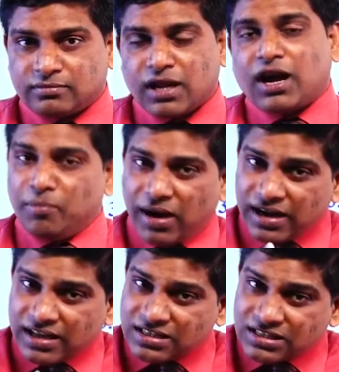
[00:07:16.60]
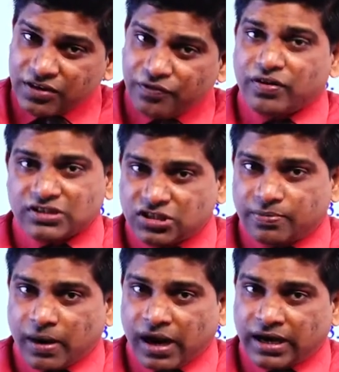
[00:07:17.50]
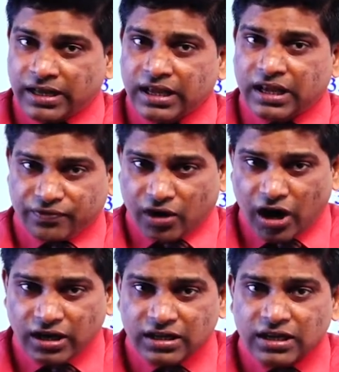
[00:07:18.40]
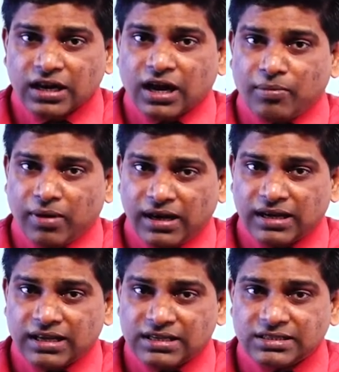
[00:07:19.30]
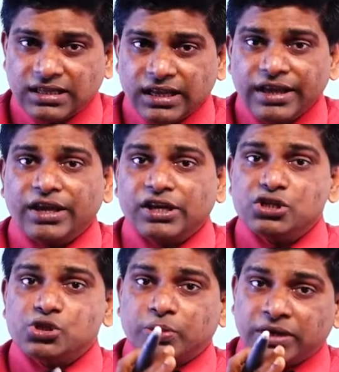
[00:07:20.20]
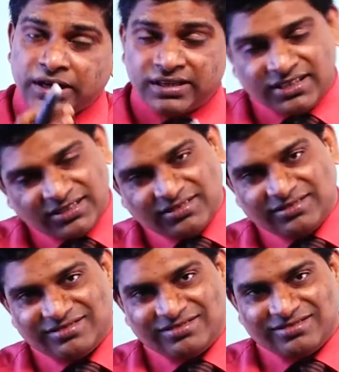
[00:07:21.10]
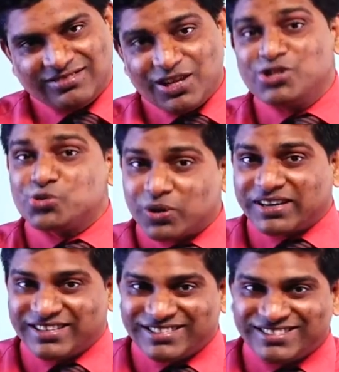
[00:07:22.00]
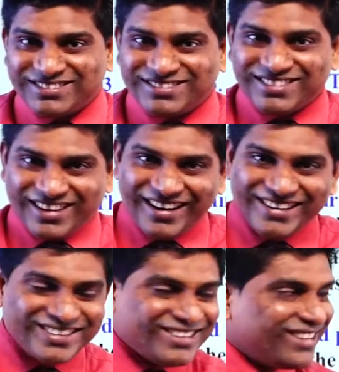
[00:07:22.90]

Kamal is the first party. If not, Kamal is the insured. Insured. Right?